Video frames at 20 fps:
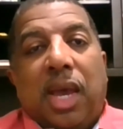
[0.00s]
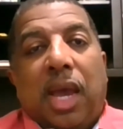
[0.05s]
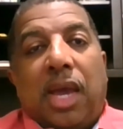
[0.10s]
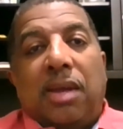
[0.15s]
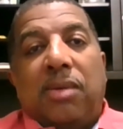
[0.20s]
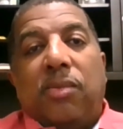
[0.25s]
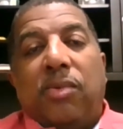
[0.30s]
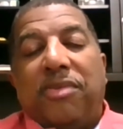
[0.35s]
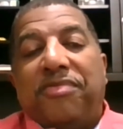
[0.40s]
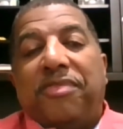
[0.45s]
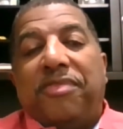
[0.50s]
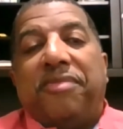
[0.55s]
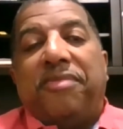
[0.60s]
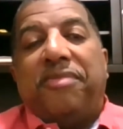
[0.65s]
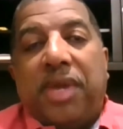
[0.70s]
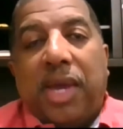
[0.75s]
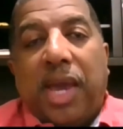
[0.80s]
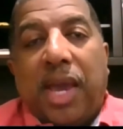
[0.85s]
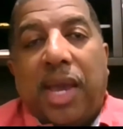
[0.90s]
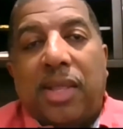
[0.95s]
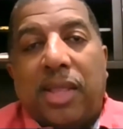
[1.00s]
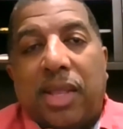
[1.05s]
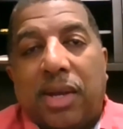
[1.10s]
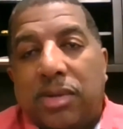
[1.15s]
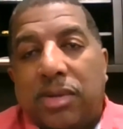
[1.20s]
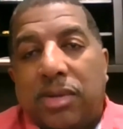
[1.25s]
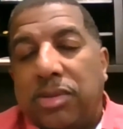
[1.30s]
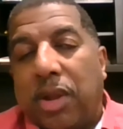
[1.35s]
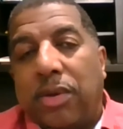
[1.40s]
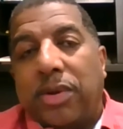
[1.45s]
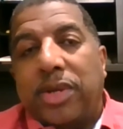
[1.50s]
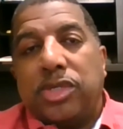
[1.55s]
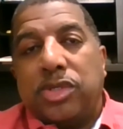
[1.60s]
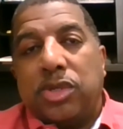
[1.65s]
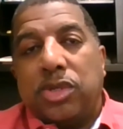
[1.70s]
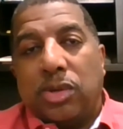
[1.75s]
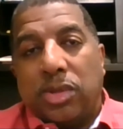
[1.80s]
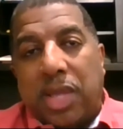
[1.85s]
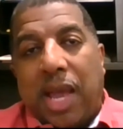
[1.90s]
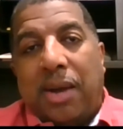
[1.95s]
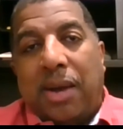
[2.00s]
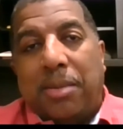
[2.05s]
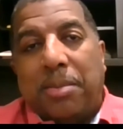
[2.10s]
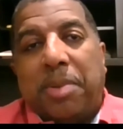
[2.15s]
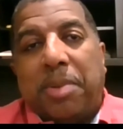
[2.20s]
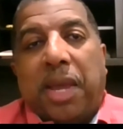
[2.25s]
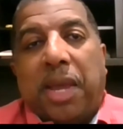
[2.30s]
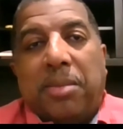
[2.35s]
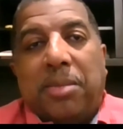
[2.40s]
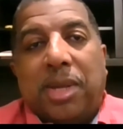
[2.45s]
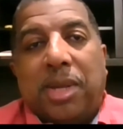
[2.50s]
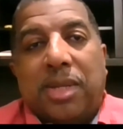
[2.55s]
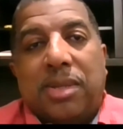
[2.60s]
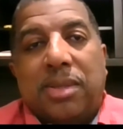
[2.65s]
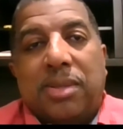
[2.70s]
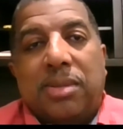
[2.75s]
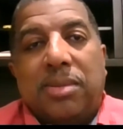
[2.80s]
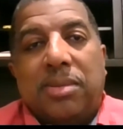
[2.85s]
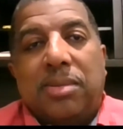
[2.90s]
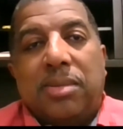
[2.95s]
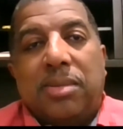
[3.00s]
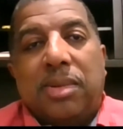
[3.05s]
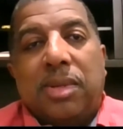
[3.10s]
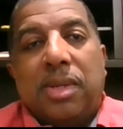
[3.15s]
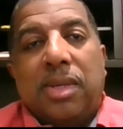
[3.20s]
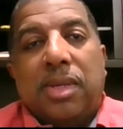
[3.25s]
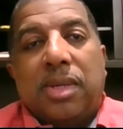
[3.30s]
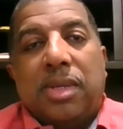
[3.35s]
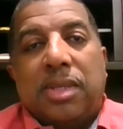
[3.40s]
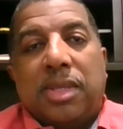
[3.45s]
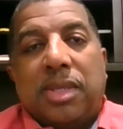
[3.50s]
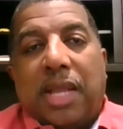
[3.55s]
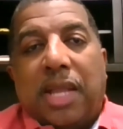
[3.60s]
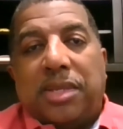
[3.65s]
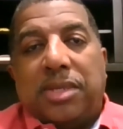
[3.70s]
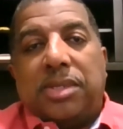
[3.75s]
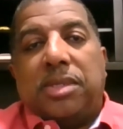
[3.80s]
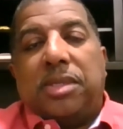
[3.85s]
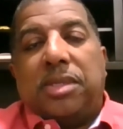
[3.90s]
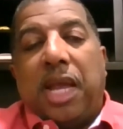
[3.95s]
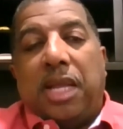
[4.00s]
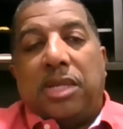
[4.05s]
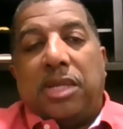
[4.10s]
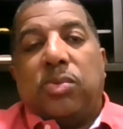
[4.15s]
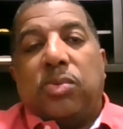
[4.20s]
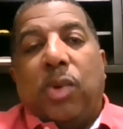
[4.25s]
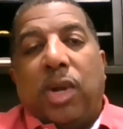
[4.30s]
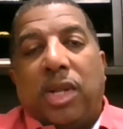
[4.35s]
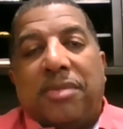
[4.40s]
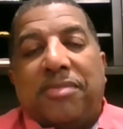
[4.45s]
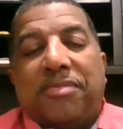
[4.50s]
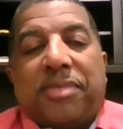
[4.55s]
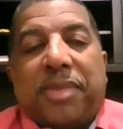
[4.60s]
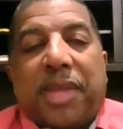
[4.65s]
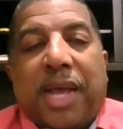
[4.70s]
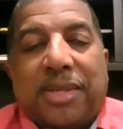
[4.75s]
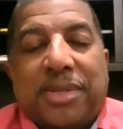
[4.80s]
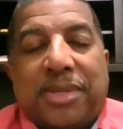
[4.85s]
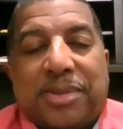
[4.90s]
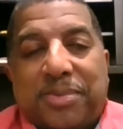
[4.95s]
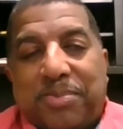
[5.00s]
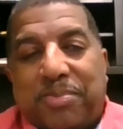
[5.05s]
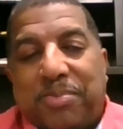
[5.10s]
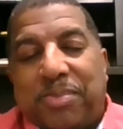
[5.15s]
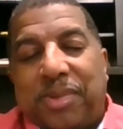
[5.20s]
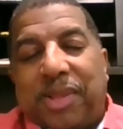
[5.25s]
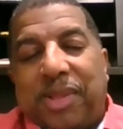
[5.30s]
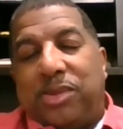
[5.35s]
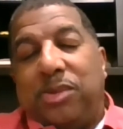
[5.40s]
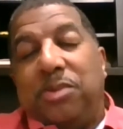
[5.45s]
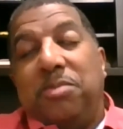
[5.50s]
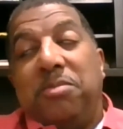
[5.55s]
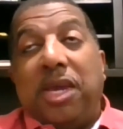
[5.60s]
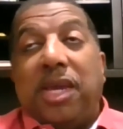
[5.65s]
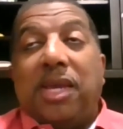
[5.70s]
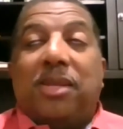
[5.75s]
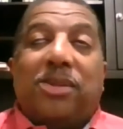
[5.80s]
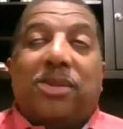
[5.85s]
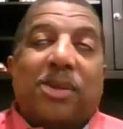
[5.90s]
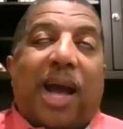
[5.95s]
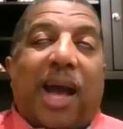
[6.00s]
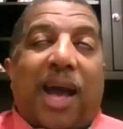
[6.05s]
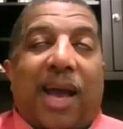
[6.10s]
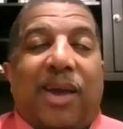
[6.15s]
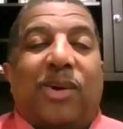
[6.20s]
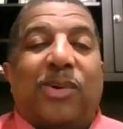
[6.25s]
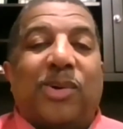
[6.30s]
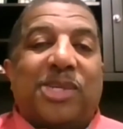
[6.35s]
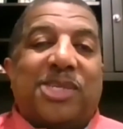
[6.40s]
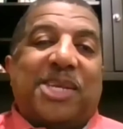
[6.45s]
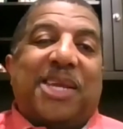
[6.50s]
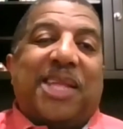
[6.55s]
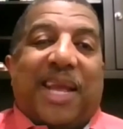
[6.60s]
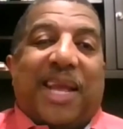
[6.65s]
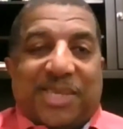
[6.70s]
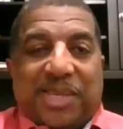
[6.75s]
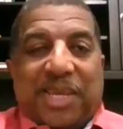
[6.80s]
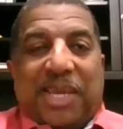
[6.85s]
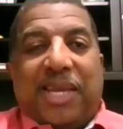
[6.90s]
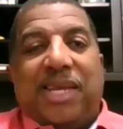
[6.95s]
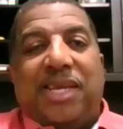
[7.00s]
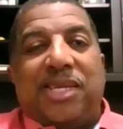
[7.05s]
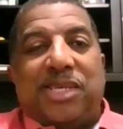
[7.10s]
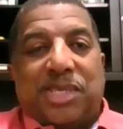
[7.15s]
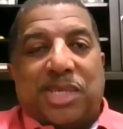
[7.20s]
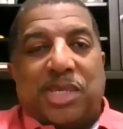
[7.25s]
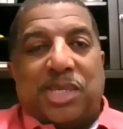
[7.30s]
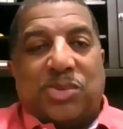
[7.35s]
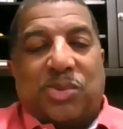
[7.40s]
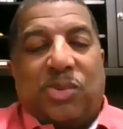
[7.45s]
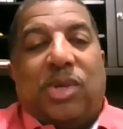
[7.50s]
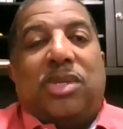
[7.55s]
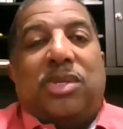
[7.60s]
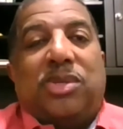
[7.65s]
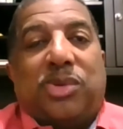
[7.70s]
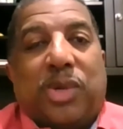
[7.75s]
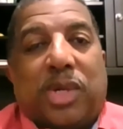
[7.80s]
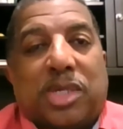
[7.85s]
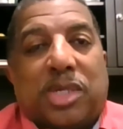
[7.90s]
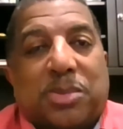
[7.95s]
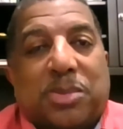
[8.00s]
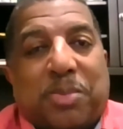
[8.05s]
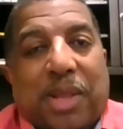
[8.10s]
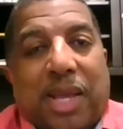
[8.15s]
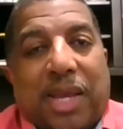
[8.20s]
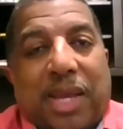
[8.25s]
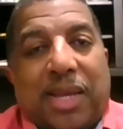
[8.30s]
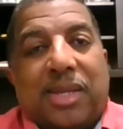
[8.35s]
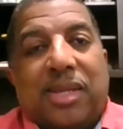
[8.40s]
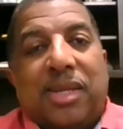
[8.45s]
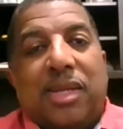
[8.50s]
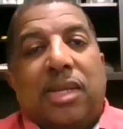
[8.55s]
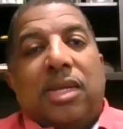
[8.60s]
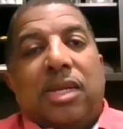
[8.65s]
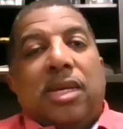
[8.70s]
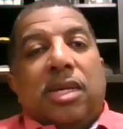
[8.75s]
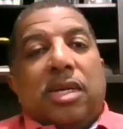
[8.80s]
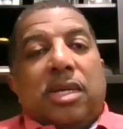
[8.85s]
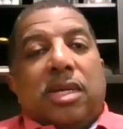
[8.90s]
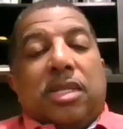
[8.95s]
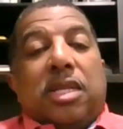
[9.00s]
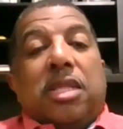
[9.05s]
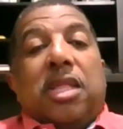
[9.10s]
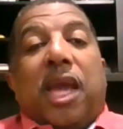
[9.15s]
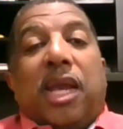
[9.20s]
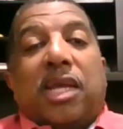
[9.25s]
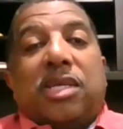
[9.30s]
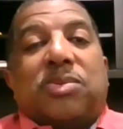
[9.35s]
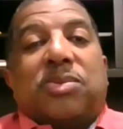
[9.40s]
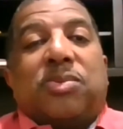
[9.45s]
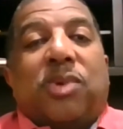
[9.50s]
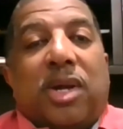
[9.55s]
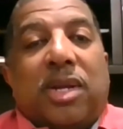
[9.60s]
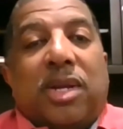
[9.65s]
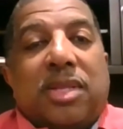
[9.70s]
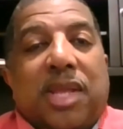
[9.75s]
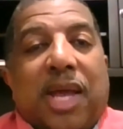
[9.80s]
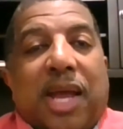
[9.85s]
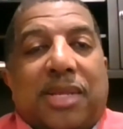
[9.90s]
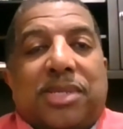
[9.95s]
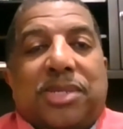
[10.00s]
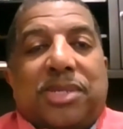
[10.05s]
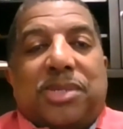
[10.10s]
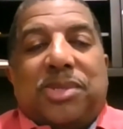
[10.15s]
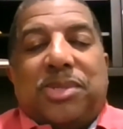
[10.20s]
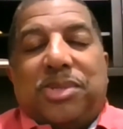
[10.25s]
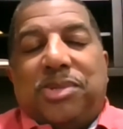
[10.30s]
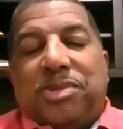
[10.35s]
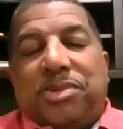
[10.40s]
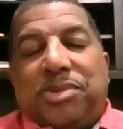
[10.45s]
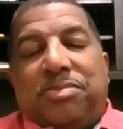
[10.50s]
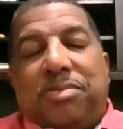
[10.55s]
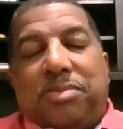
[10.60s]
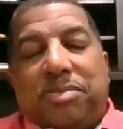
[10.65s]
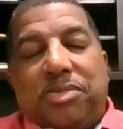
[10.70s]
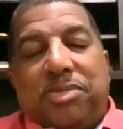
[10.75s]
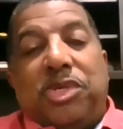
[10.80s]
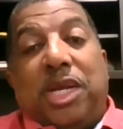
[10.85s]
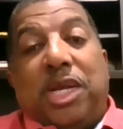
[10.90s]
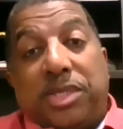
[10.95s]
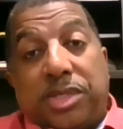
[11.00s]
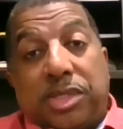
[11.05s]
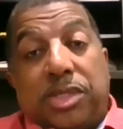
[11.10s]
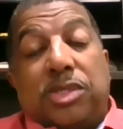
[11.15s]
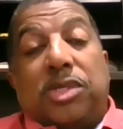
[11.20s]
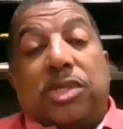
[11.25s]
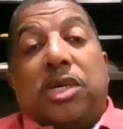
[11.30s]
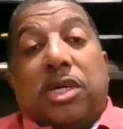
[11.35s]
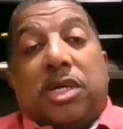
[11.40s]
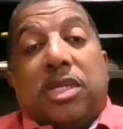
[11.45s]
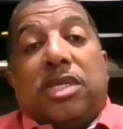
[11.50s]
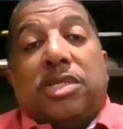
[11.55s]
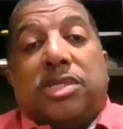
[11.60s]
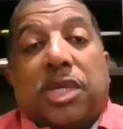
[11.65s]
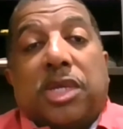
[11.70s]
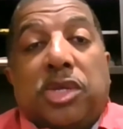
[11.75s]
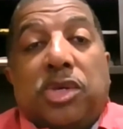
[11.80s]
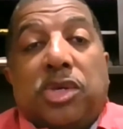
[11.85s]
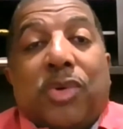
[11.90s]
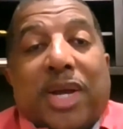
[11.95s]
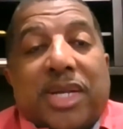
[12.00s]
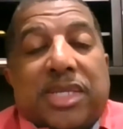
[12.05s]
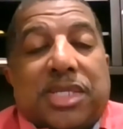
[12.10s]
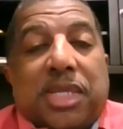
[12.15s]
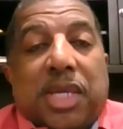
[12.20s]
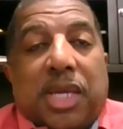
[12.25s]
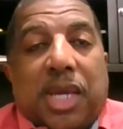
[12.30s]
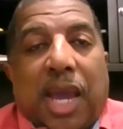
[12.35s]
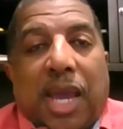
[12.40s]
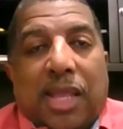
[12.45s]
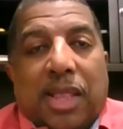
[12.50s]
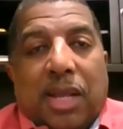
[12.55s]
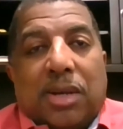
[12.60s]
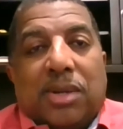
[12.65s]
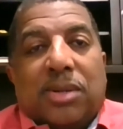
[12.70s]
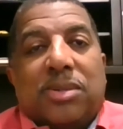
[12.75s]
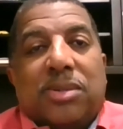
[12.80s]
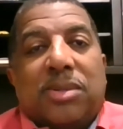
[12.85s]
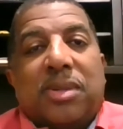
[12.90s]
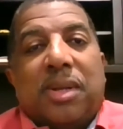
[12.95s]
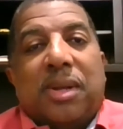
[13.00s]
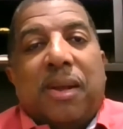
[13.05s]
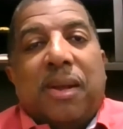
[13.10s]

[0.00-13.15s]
And with a VA loan, there is no down payment. That's to me, I always say that's the easiest one to explain. The next one that's just as good is a USDA loan.